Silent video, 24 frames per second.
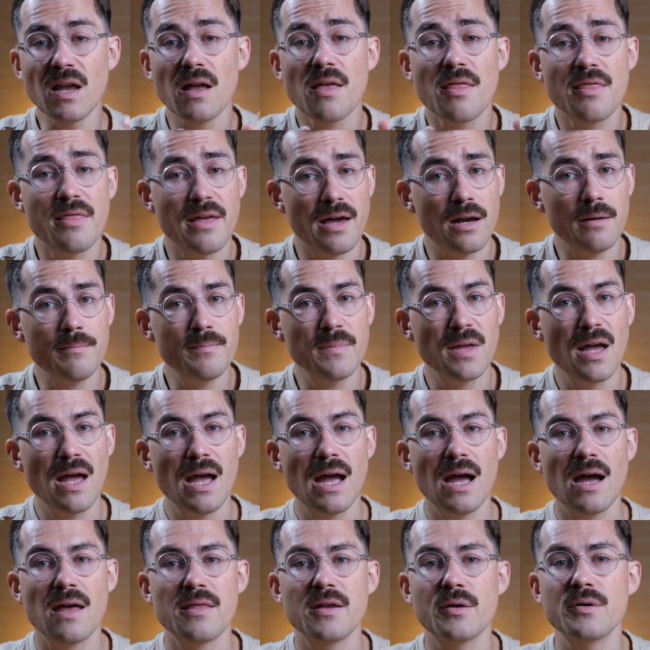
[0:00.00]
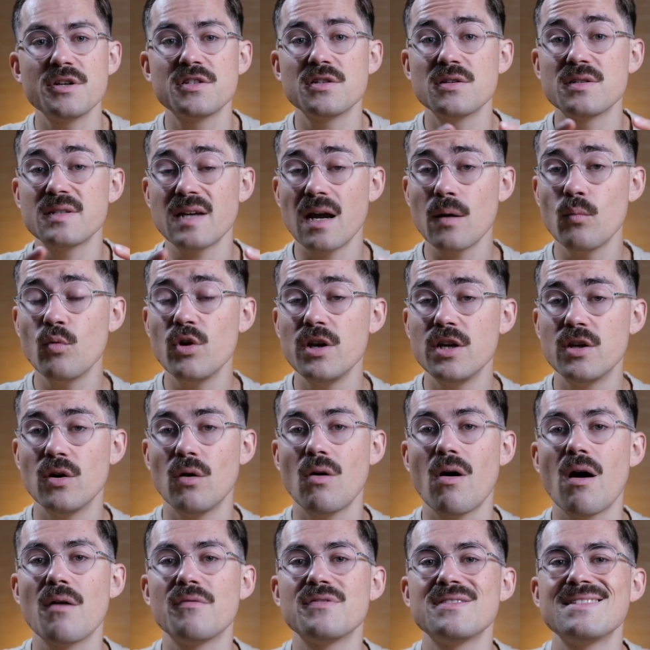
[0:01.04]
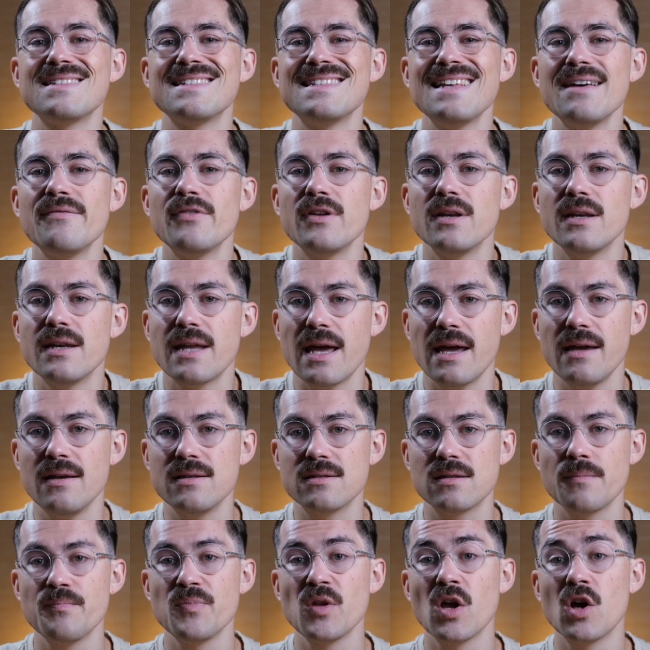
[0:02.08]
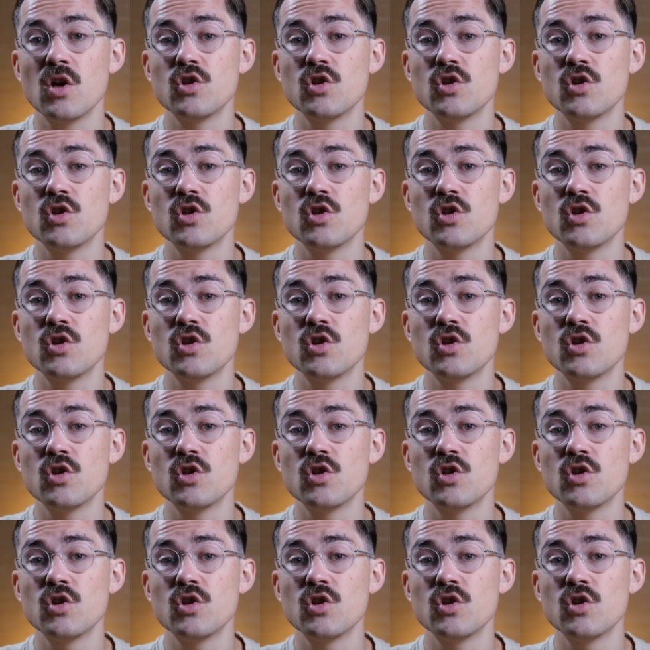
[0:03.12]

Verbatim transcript: Then, there is a time window of 7 days